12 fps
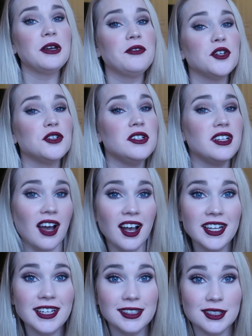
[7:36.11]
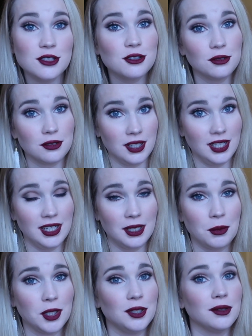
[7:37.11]
If you're not into
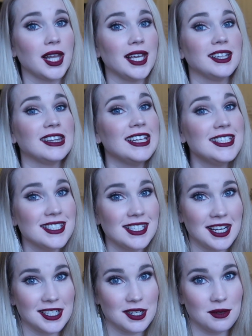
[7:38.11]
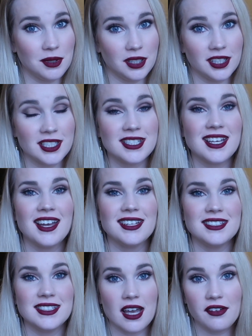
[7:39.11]
reading but you like listening to books,
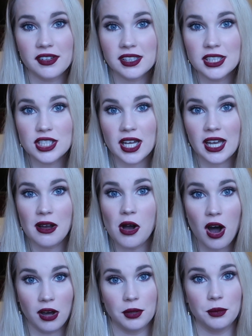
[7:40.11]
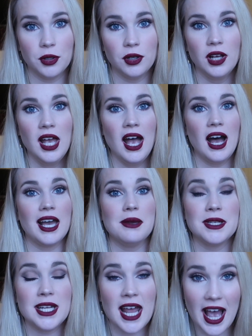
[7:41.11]
definitely check out Audible. I
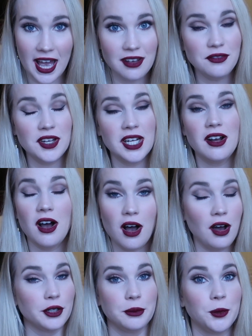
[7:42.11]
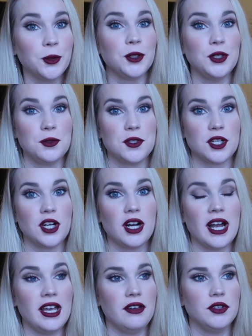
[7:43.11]
am an avid Audible
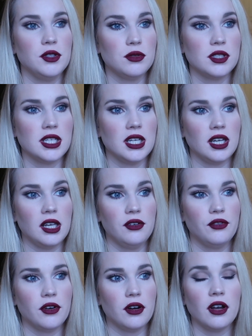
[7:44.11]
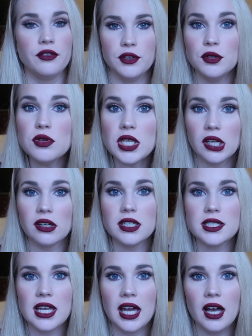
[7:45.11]
user. I have used it for a few
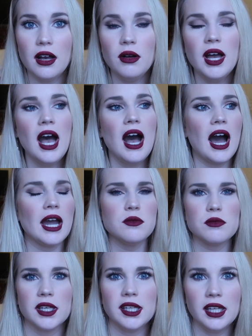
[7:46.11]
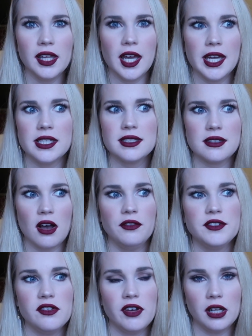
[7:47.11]
years now. I really like
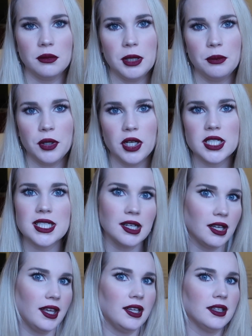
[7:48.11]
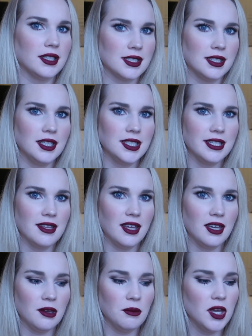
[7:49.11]
self-development books, and I like listening to
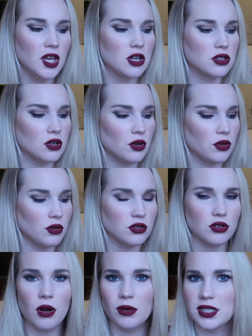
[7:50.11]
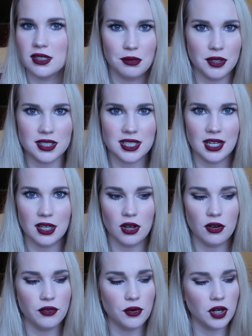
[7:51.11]
them, so those are always the books that I
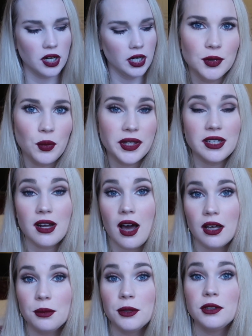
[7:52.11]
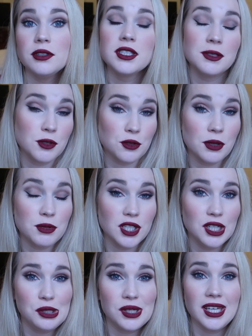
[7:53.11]
go for. With an Audible
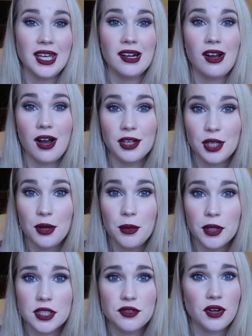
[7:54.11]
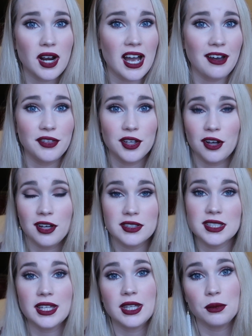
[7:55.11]
subscription, you can get audiobooks for half the
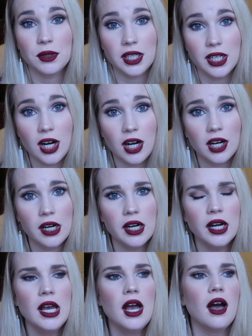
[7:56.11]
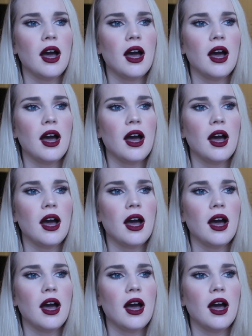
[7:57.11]
cost that they really are.